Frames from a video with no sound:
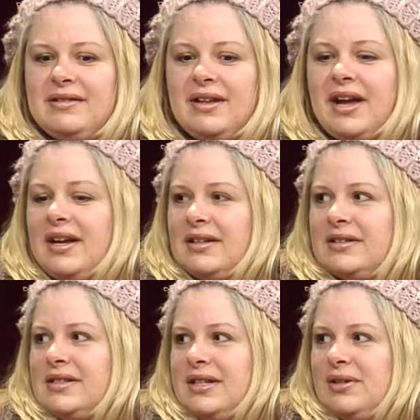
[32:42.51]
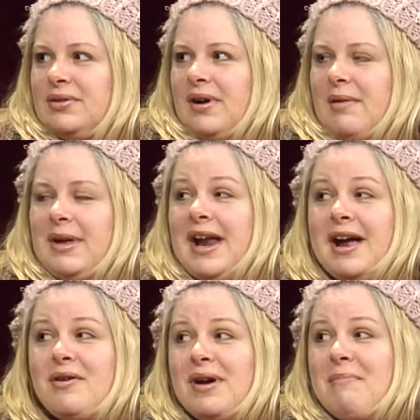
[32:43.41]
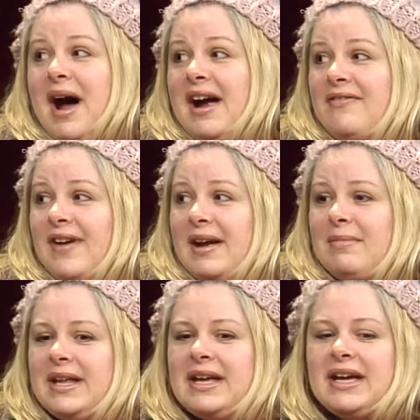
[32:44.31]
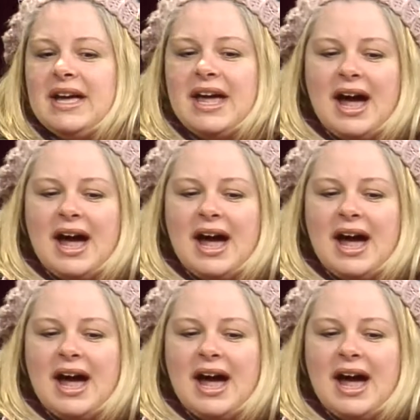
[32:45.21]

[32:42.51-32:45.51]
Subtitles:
like to, I mean, I know in my family,